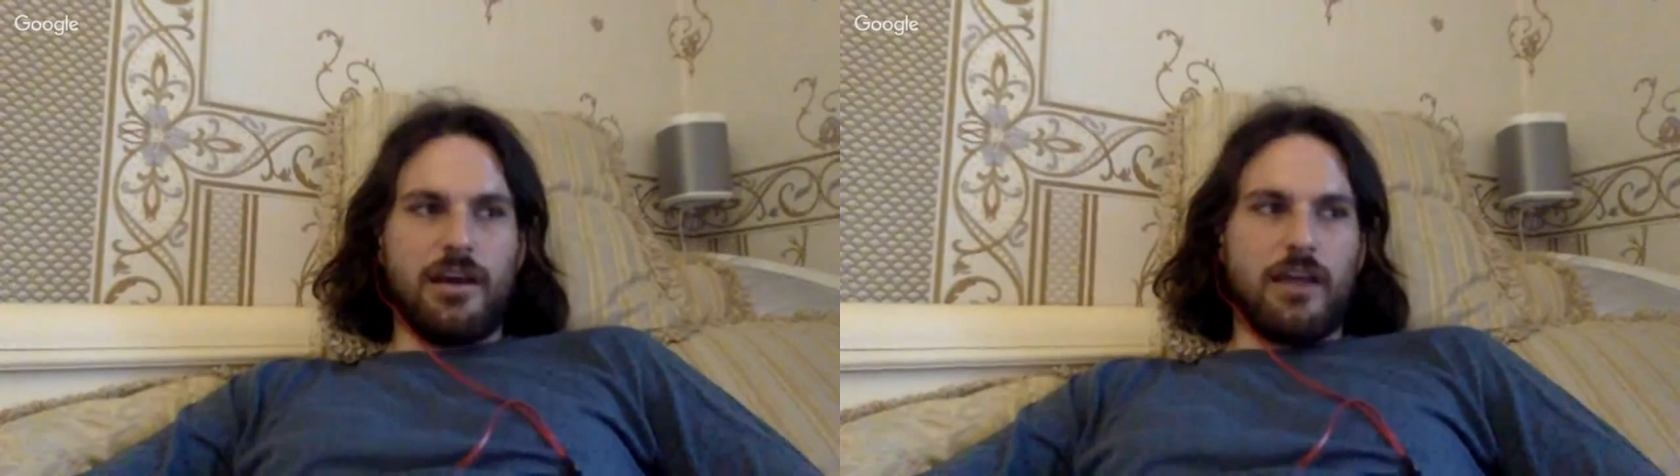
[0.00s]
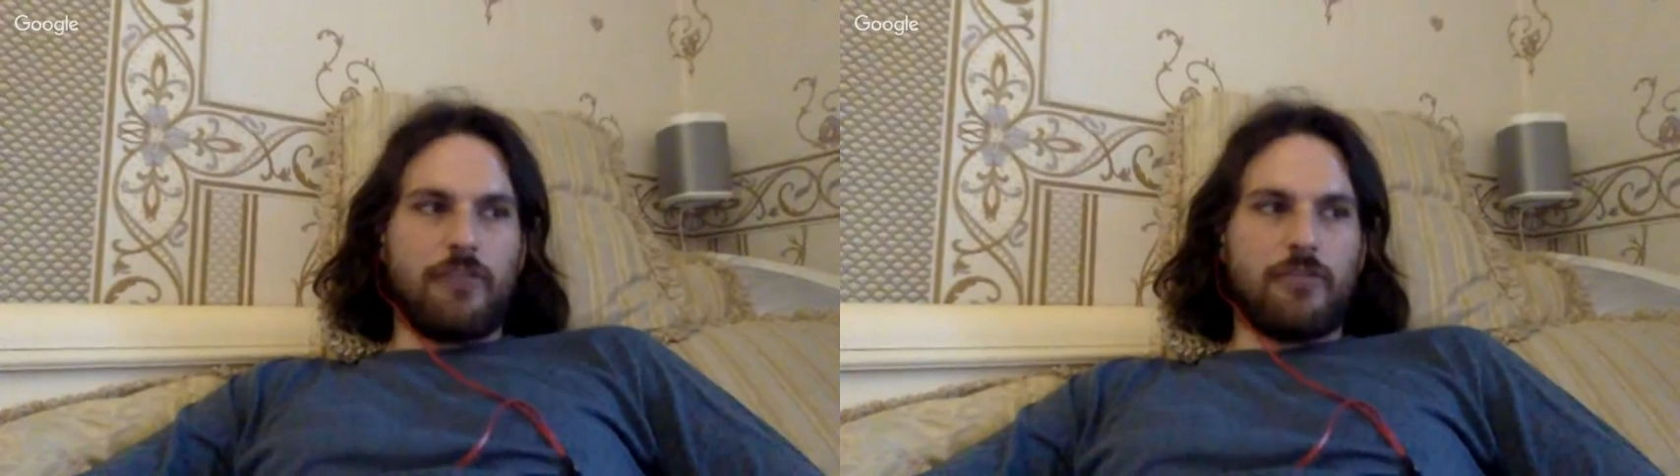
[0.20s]

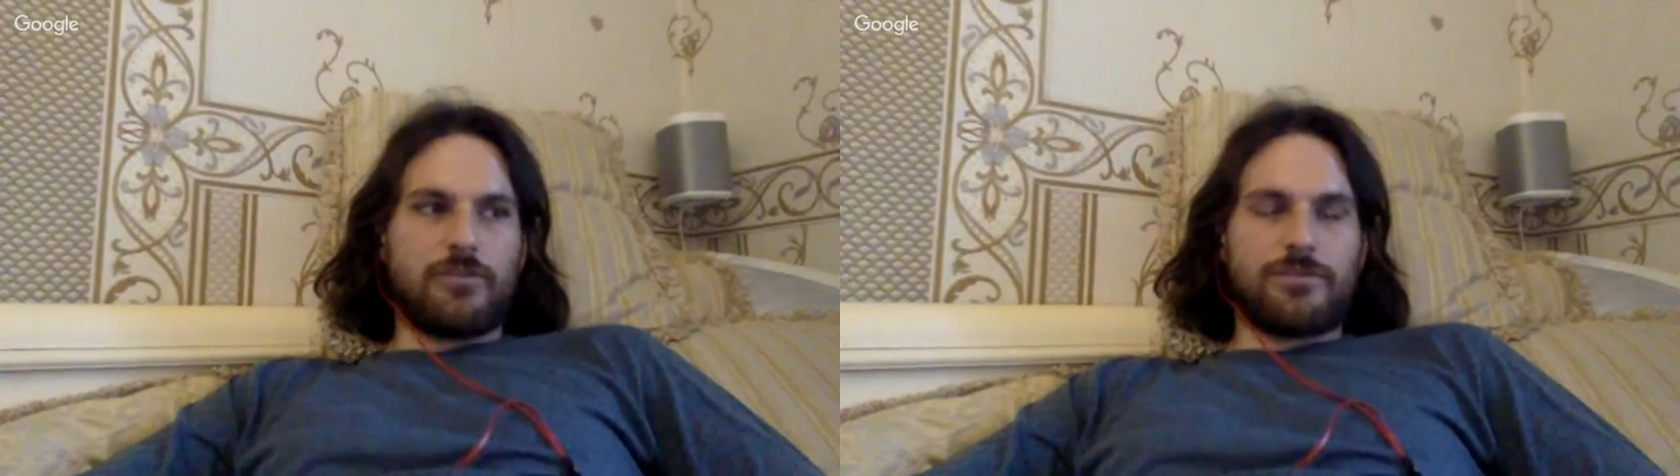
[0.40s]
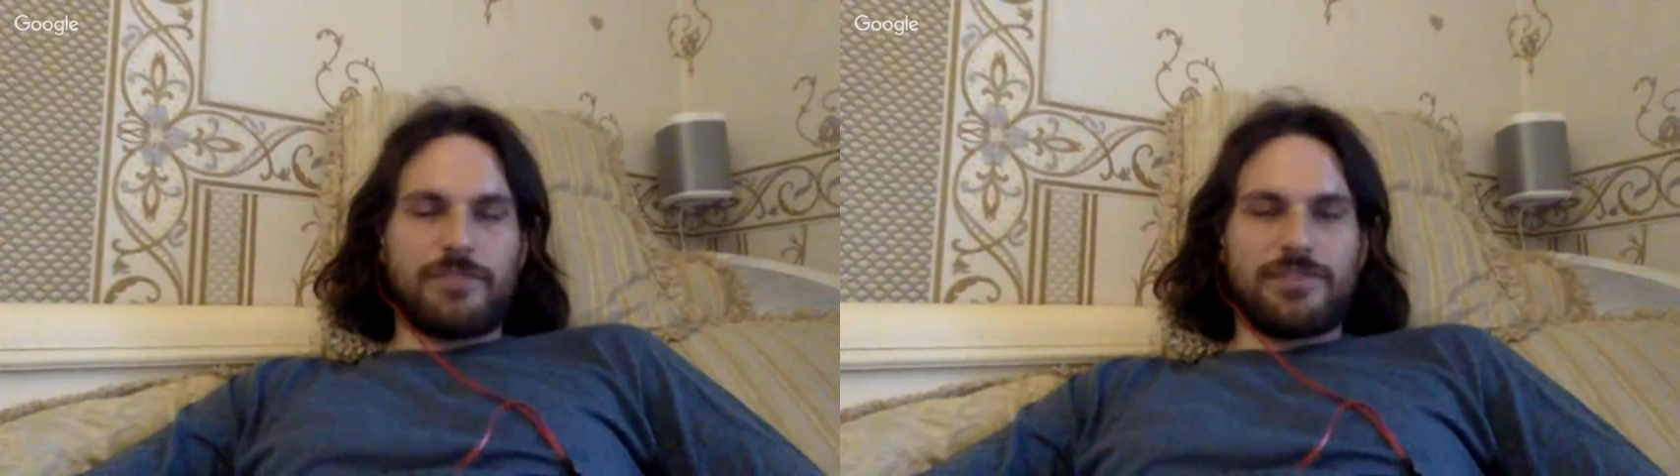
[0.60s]
I
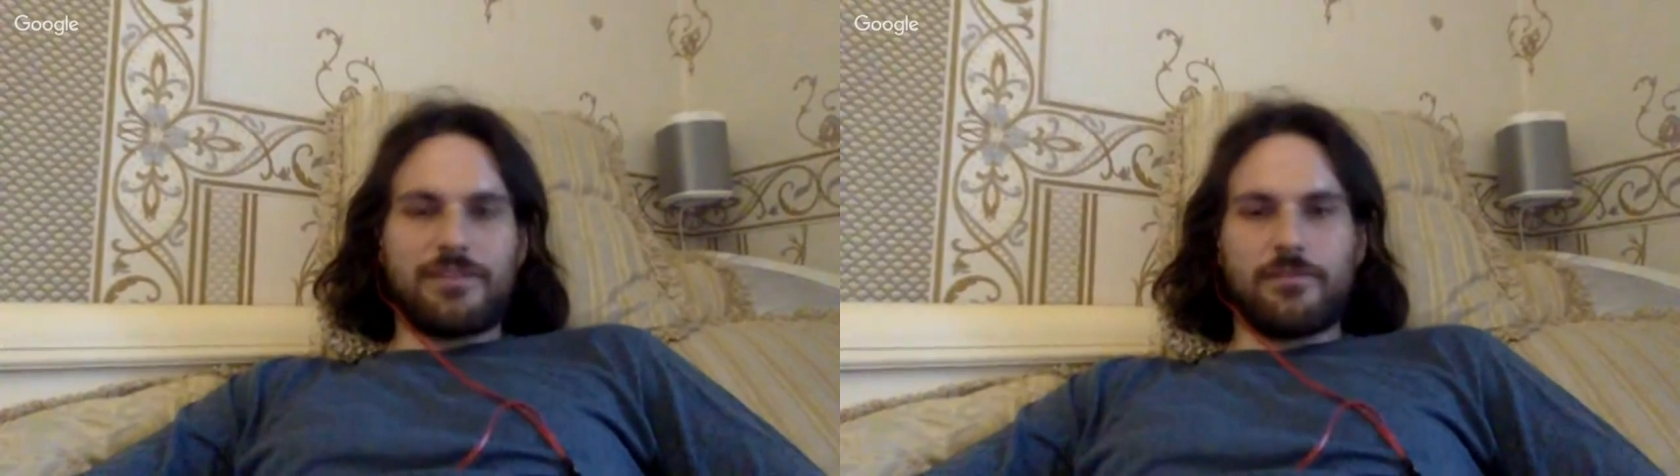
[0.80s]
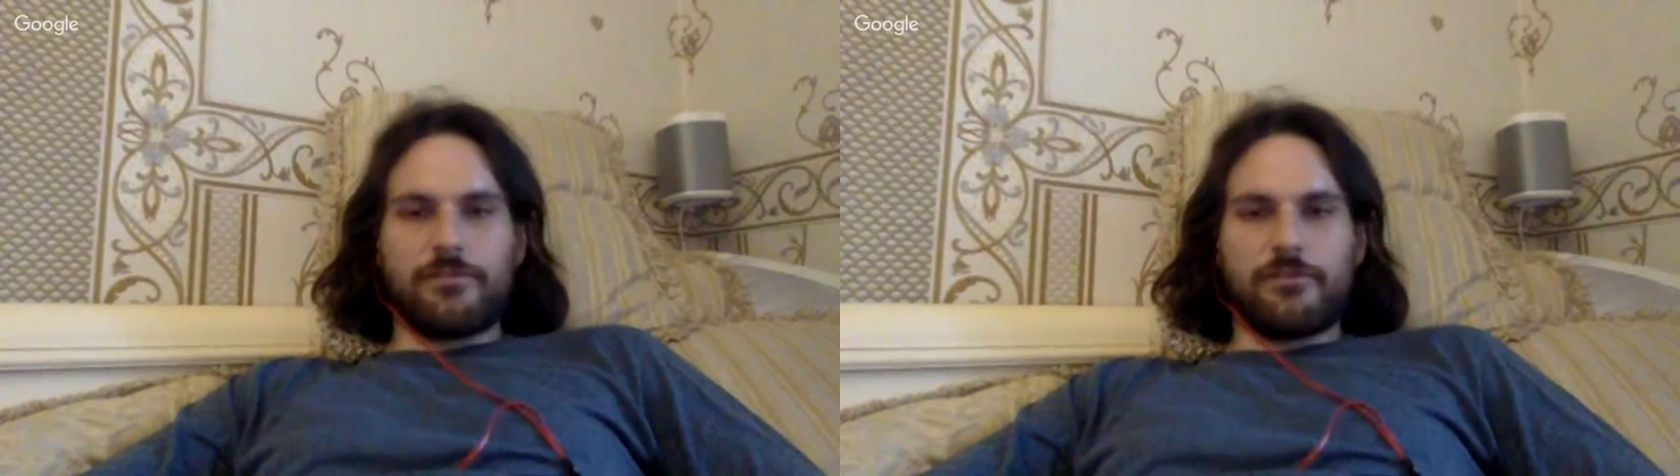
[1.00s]
forced
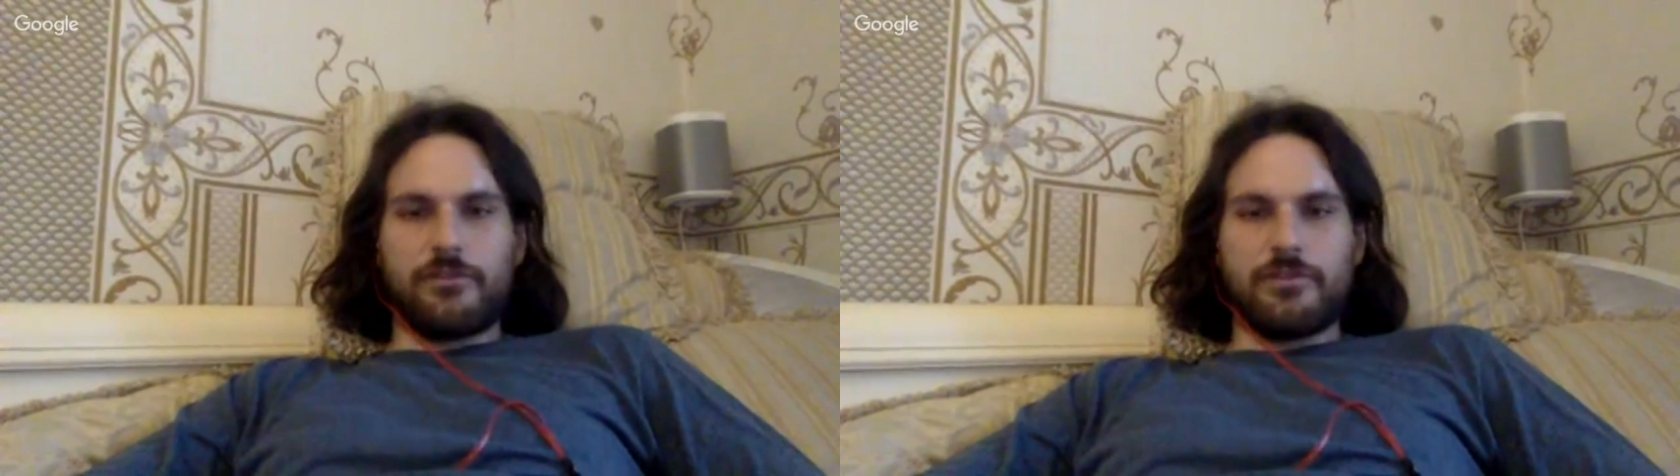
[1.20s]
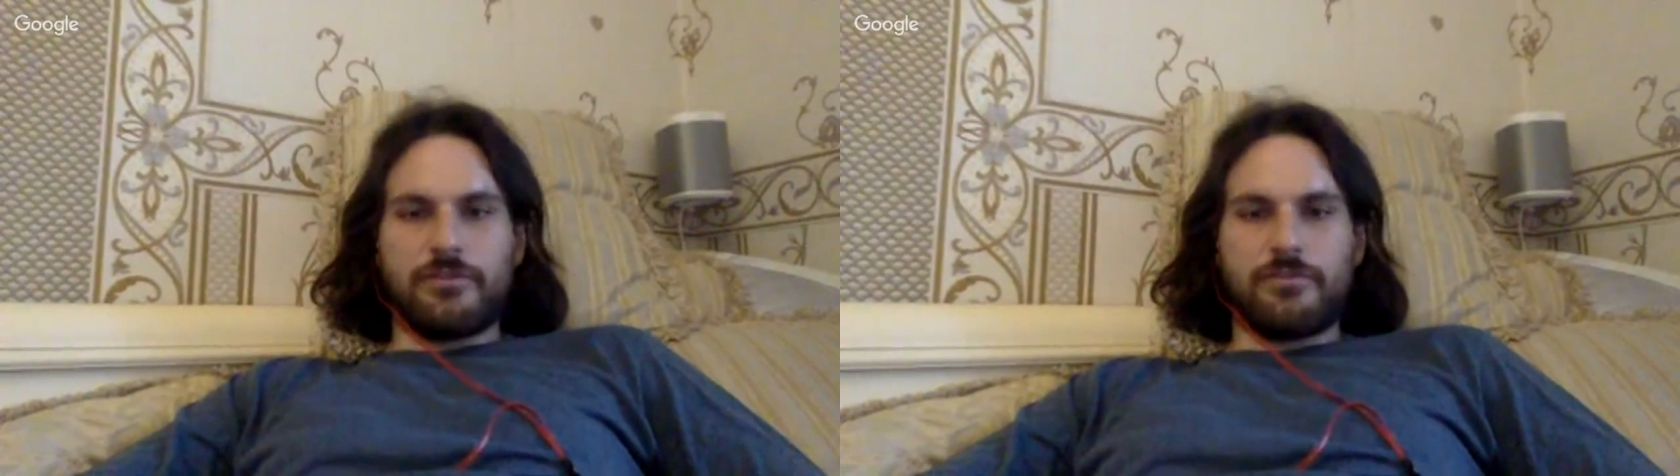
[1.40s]
myself to
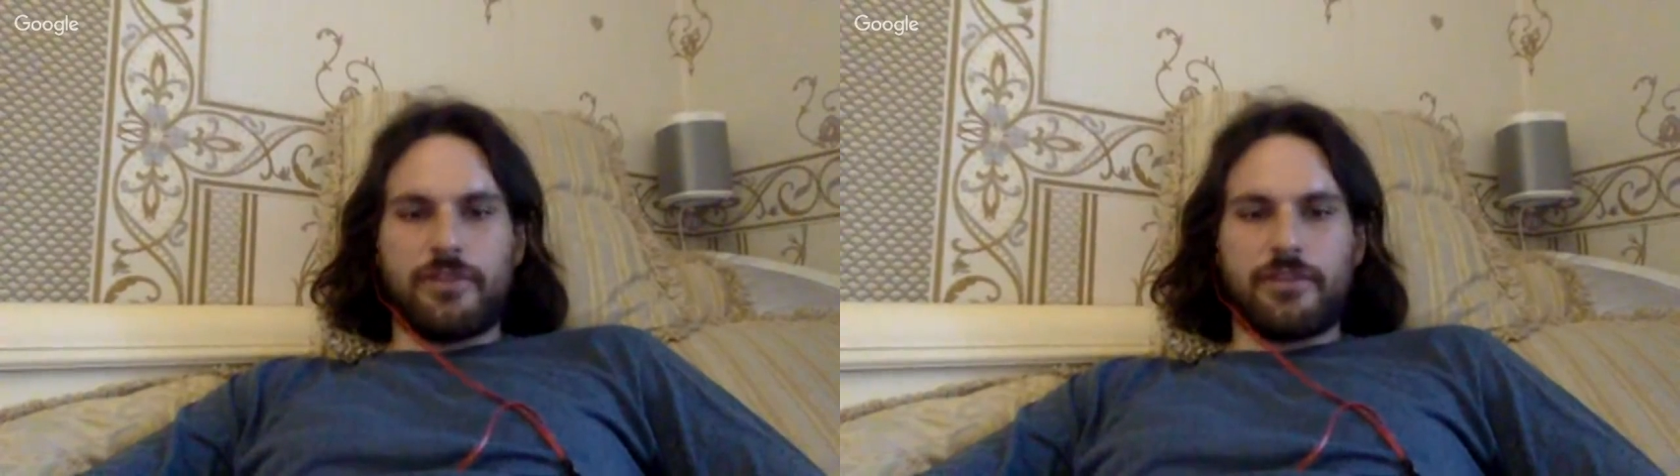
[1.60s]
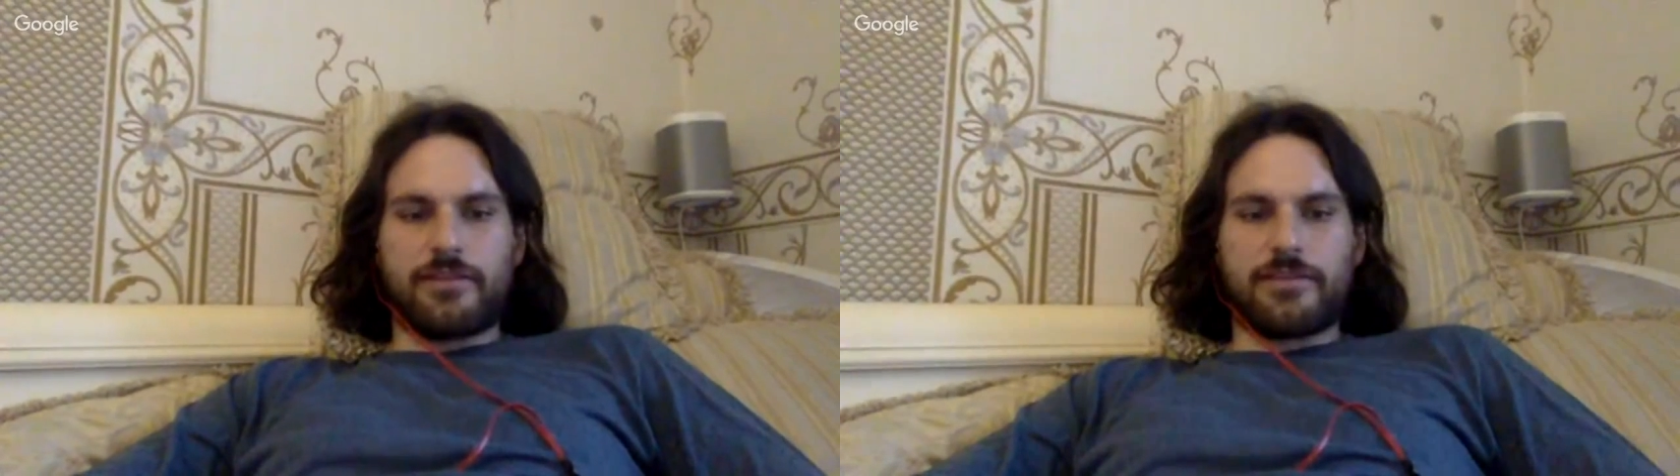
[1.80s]
do some
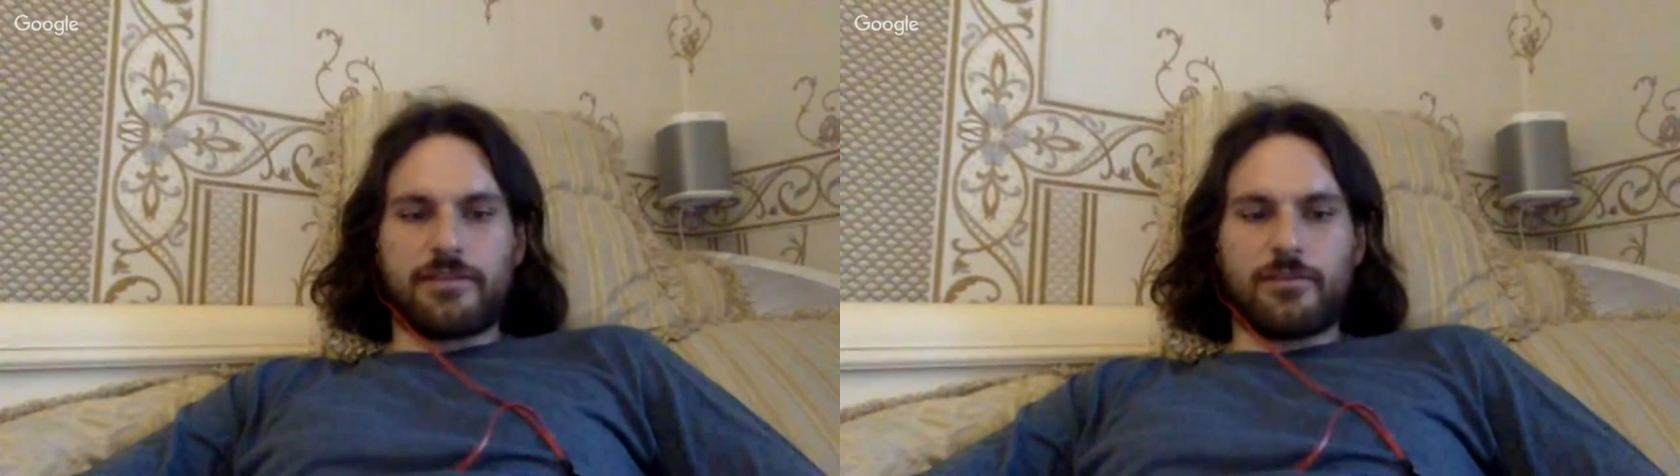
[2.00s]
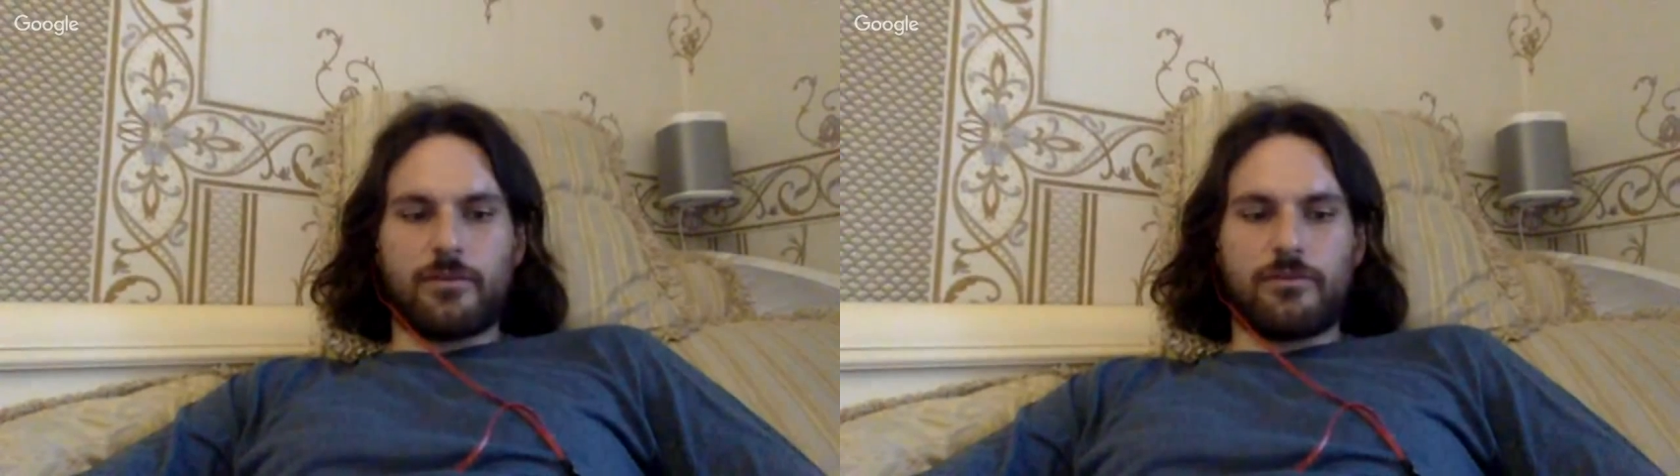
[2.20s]
things
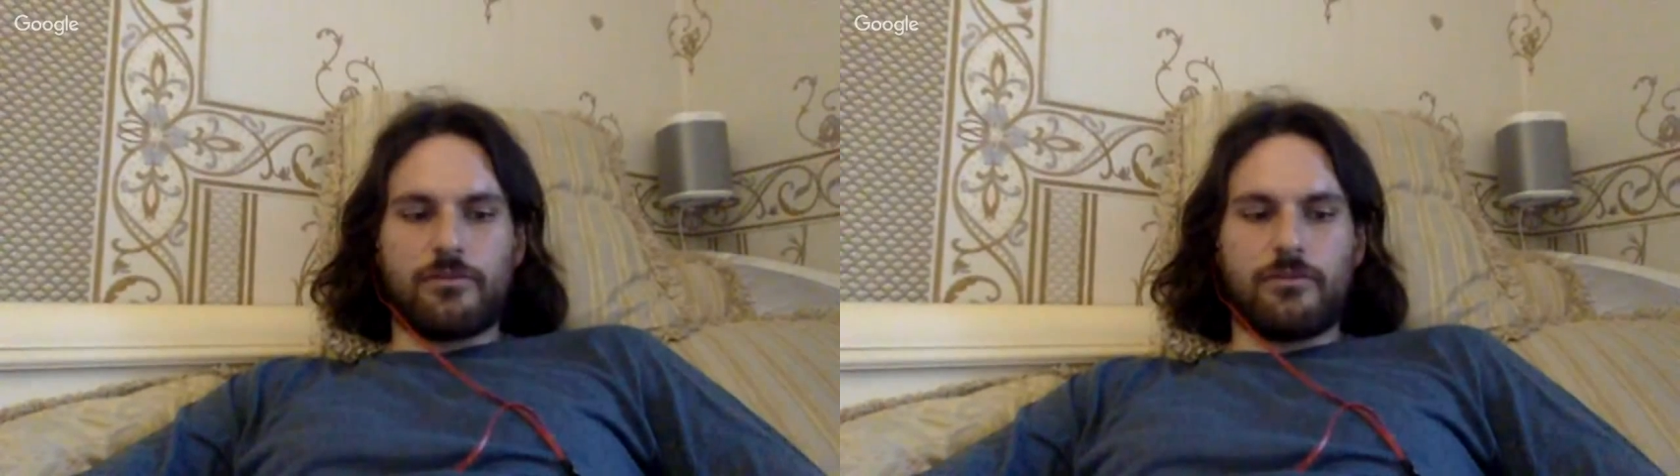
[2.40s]
that would